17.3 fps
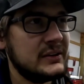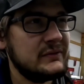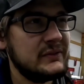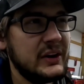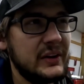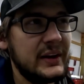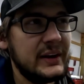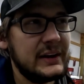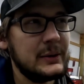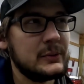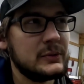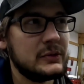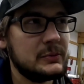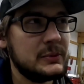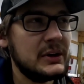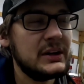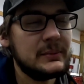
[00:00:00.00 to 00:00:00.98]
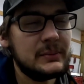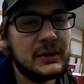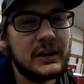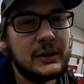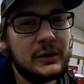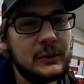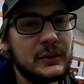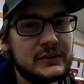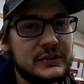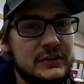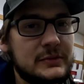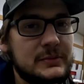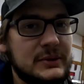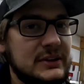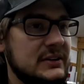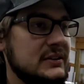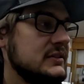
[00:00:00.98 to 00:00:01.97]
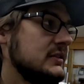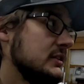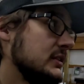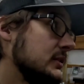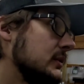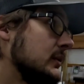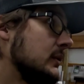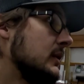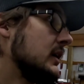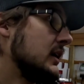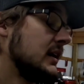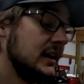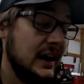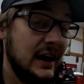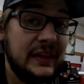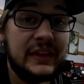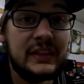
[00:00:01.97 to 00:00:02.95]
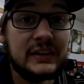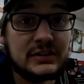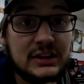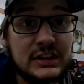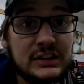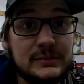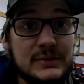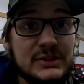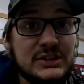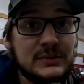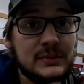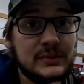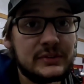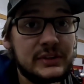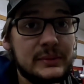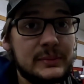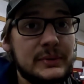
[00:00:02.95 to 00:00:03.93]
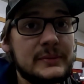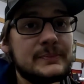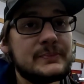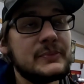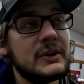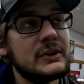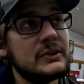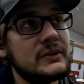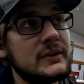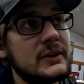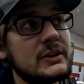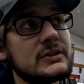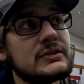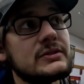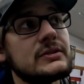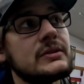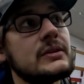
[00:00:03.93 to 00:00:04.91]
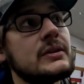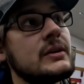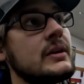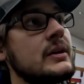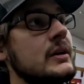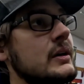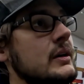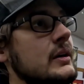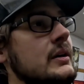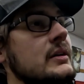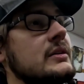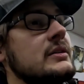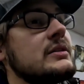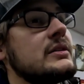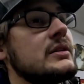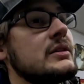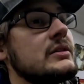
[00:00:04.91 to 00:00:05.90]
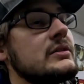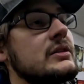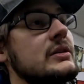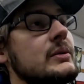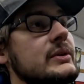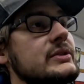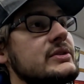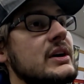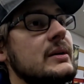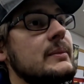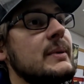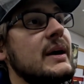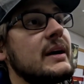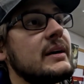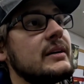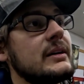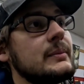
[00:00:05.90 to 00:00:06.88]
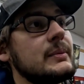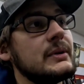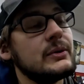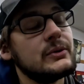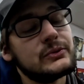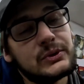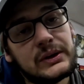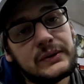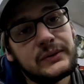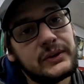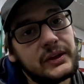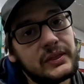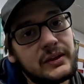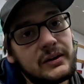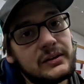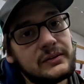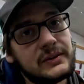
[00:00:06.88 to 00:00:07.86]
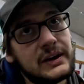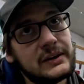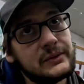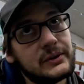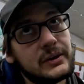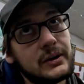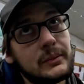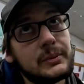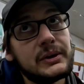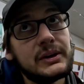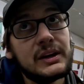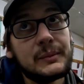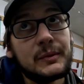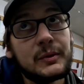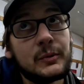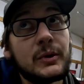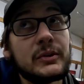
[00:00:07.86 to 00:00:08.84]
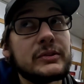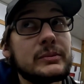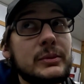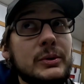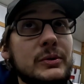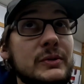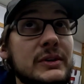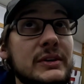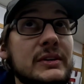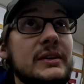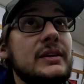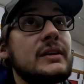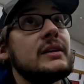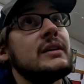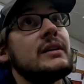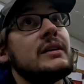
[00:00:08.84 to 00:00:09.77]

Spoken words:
felt like it was spinning, but I know it wasn't spinning, so I think the transmission was slipping in reverse. So we tried to back up, and it was revving like 3,500 RPM and it wasn't moving.